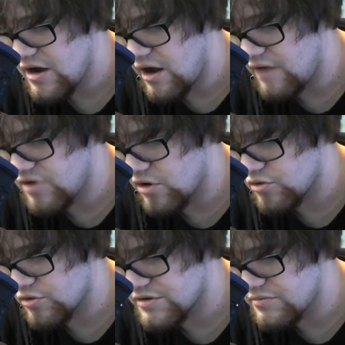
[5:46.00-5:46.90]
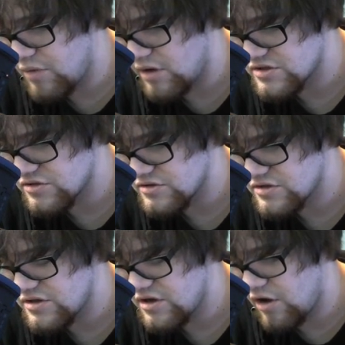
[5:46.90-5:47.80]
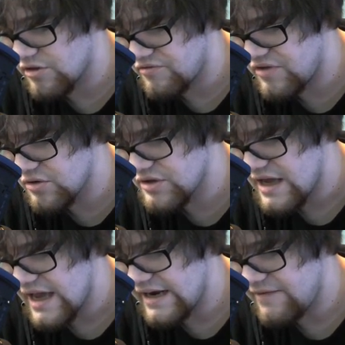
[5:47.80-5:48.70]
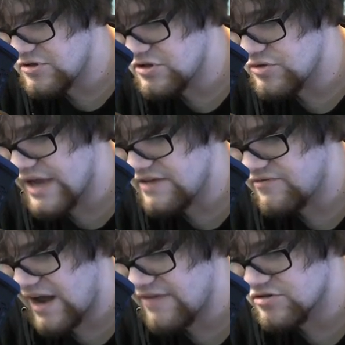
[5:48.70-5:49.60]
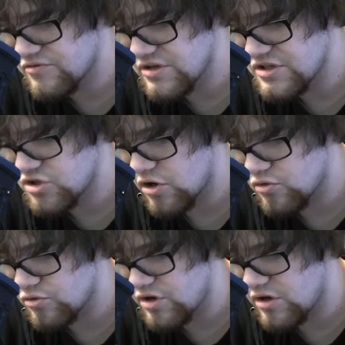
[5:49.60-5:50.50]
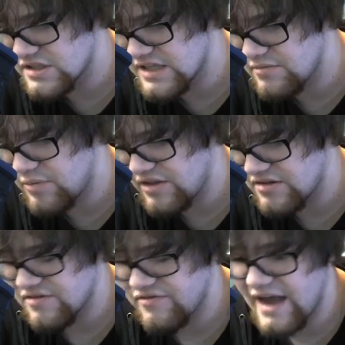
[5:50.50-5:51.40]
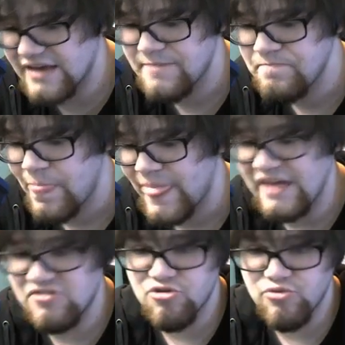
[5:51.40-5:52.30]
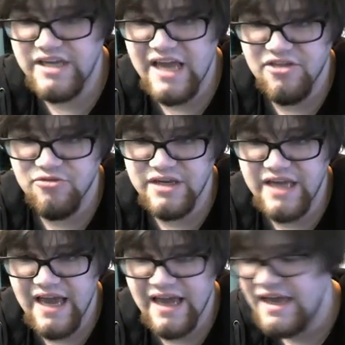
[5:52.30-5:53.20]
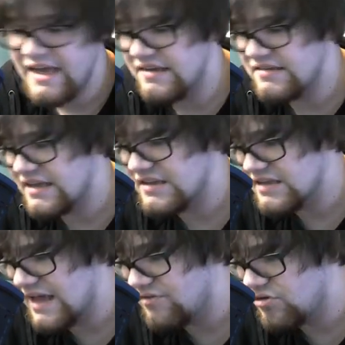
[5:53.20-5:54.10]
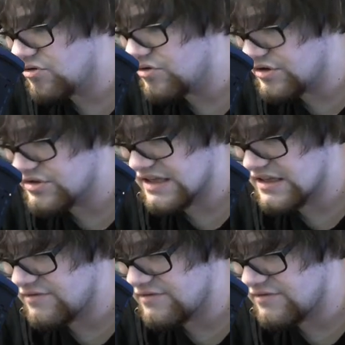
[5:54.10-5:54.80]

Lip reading: of Darklord monsters on the field, and if you do, gain 500 for each Darklord card sent by this effect. He has 3k. He's a level, looks like a level